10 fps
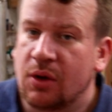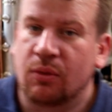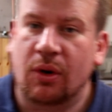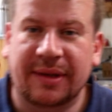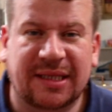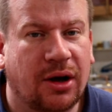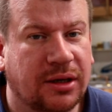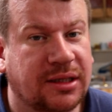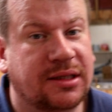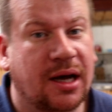well we
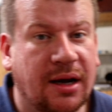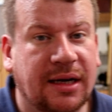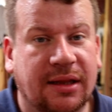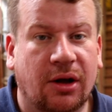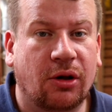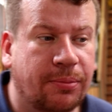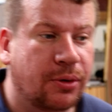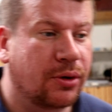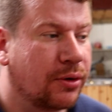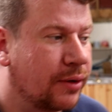started to tidy the whole
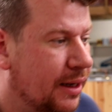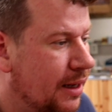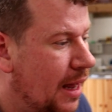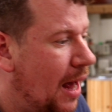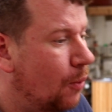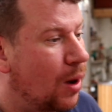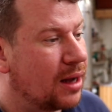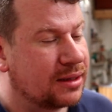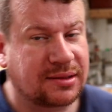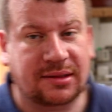brewery
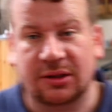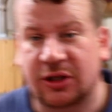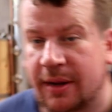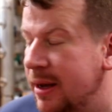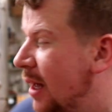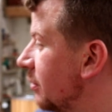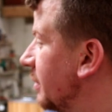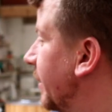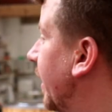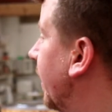whilst Gemma
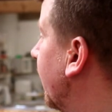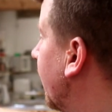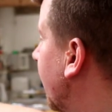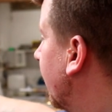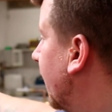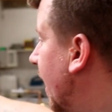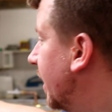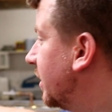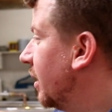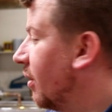helped me
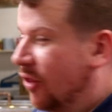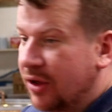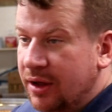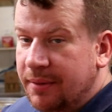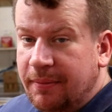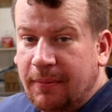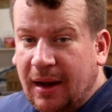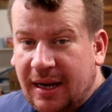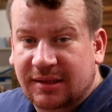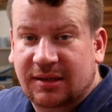get the
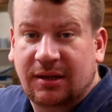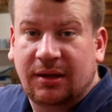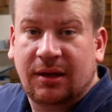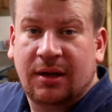last